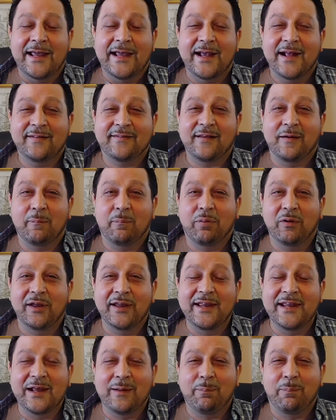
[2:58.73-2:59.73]
It's a
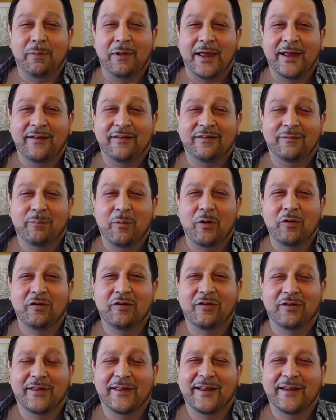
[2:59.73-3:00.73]
bleak place
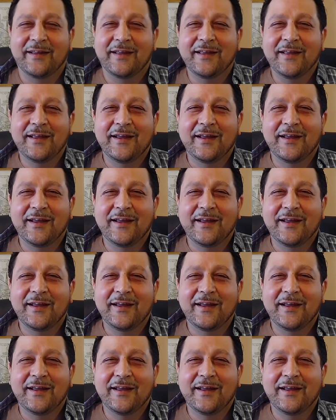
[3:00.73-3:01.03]
mostly